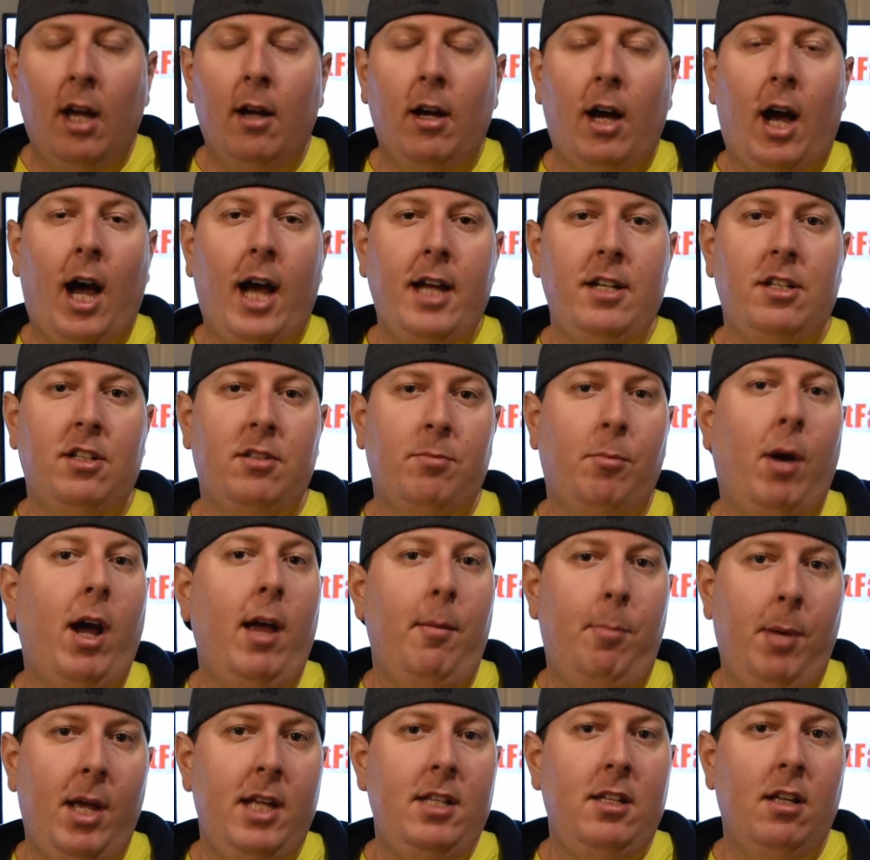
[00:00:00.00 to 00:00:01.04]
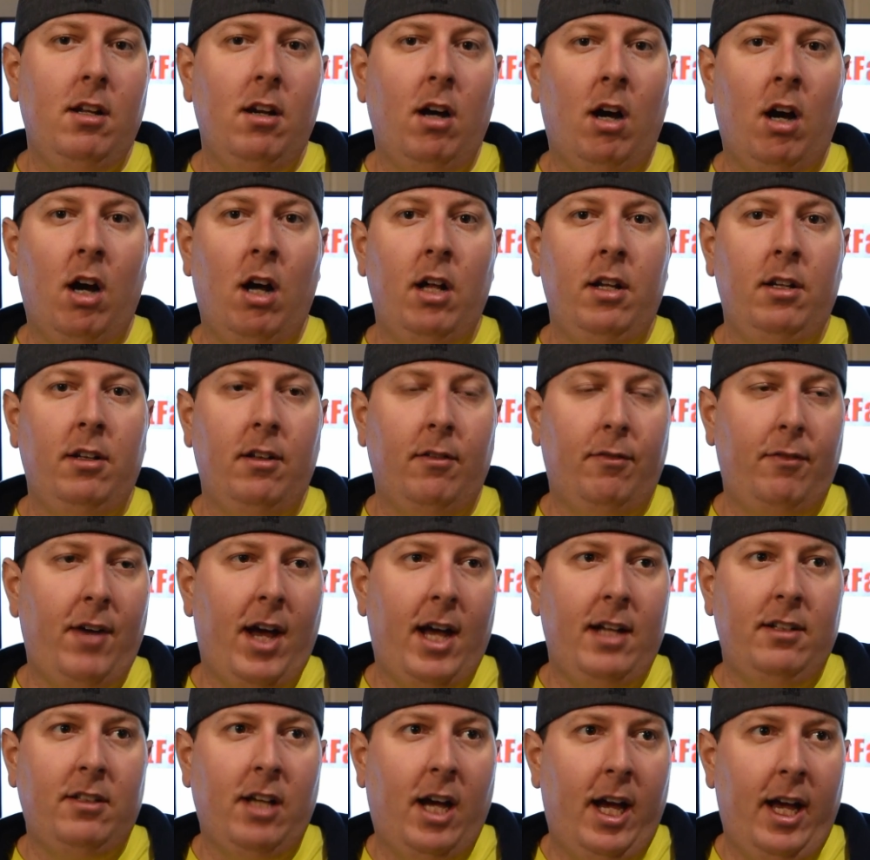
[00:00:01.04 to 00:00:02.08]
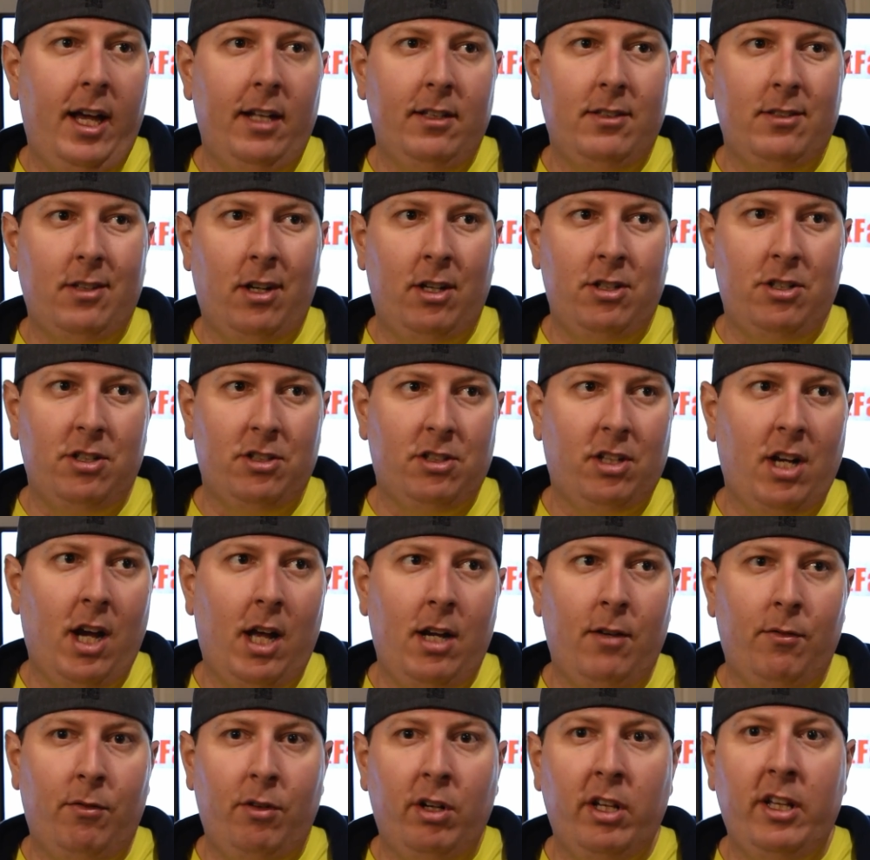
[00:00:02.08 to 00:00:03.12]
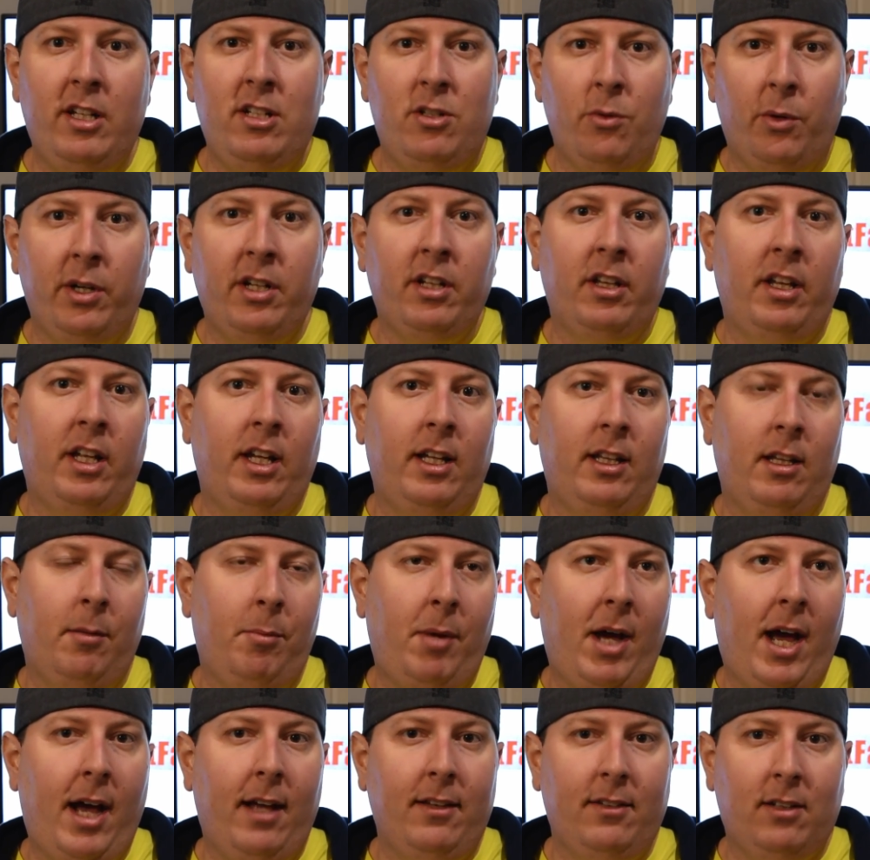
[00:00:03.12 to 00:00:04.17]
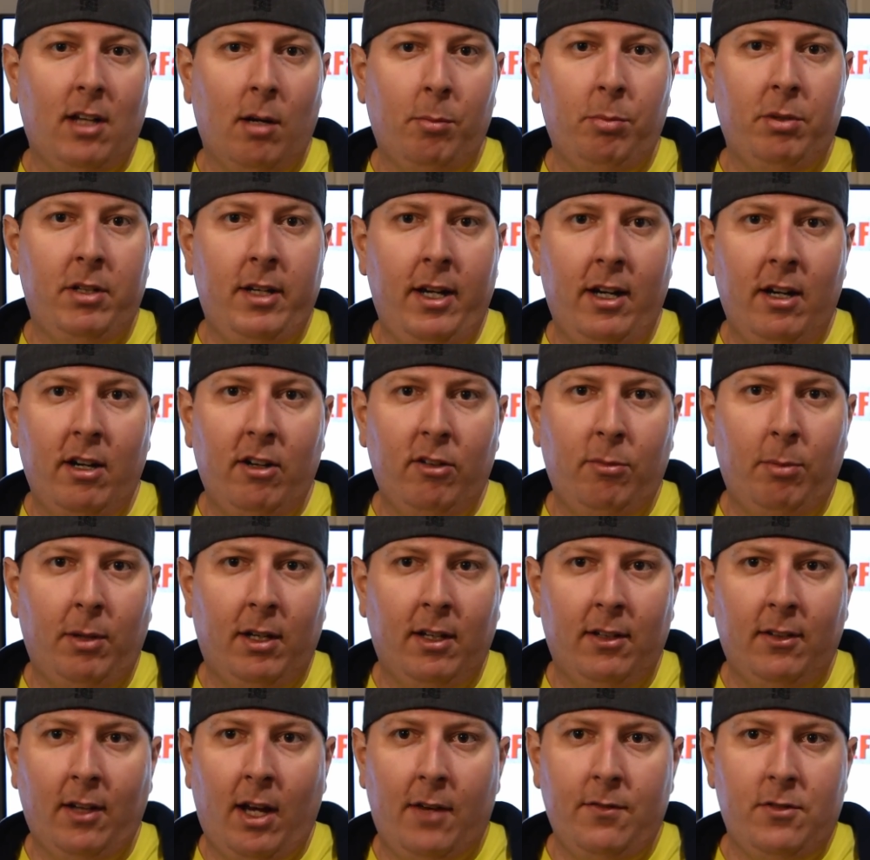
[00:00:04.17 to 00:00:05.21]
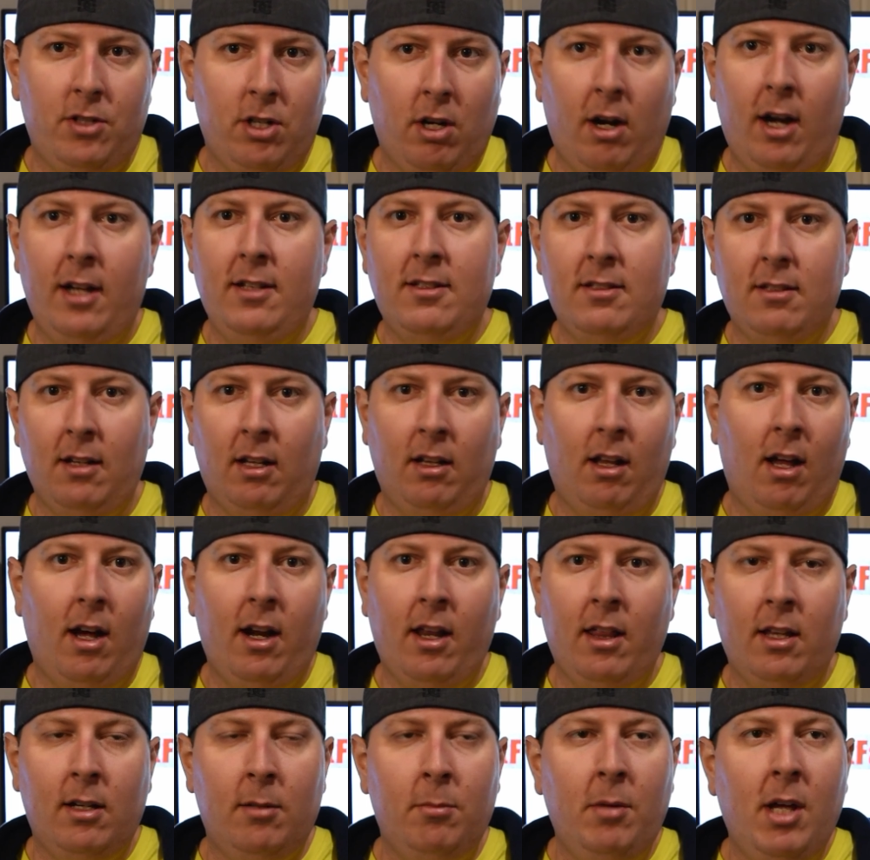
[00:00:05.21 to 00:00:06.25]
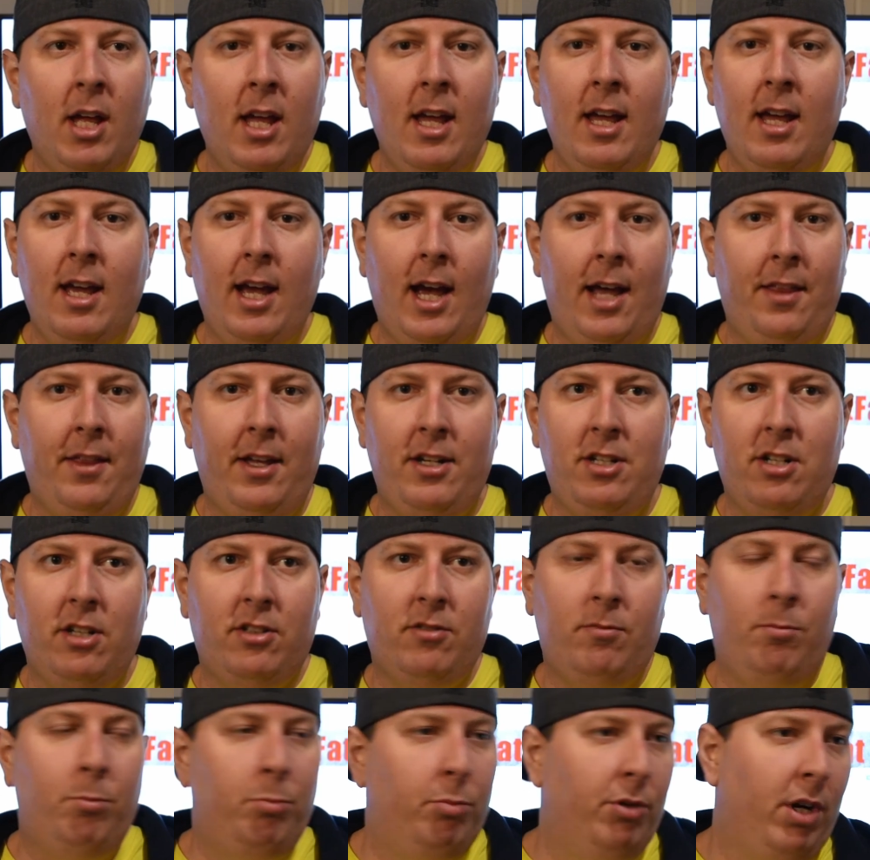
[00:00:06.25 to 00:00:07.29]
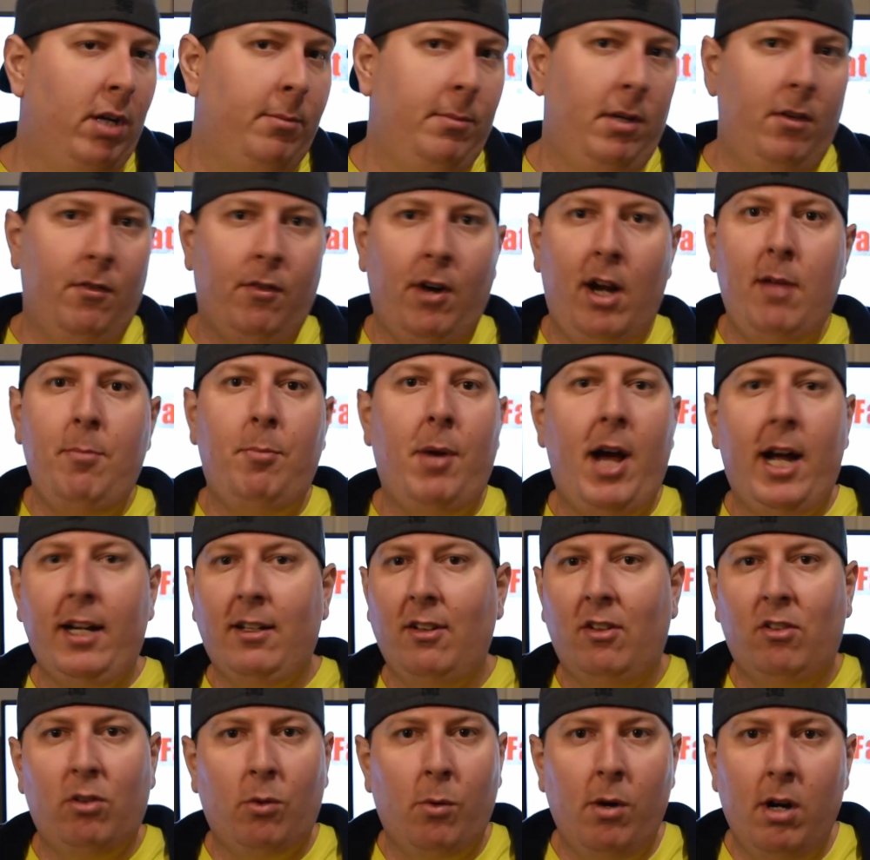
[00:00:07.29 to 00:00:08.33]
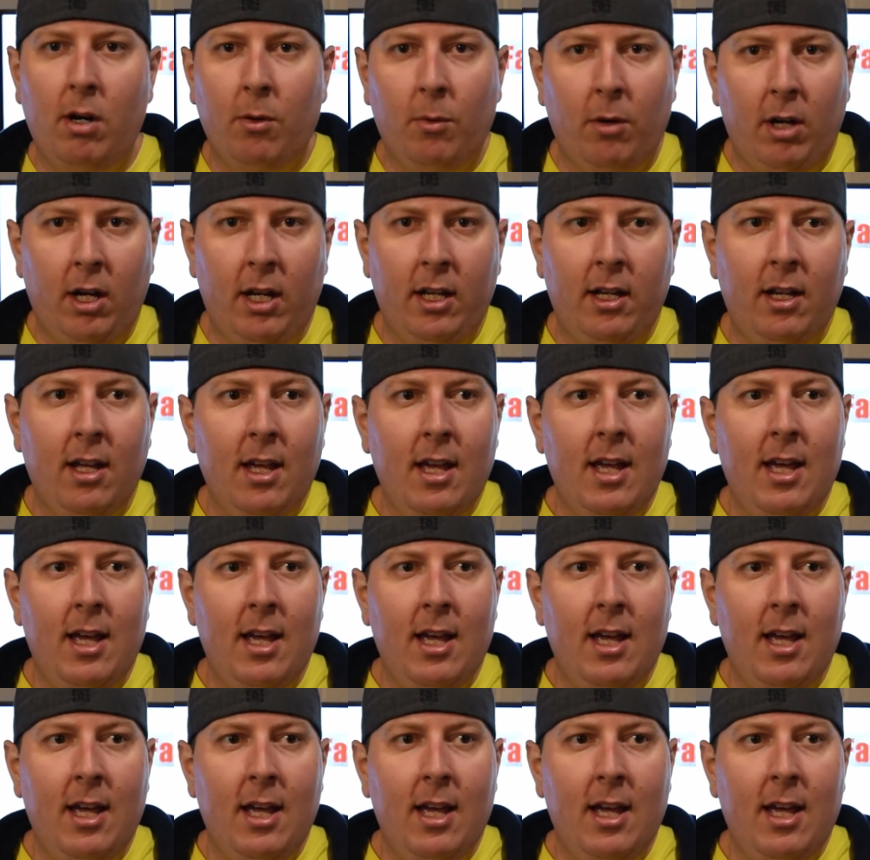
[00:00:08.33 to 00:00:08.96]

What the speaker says: My opinion on the fad diets are just kind of really dwindling in the past couple of years, because I've tried a lot of them and they just bring me right back to square one.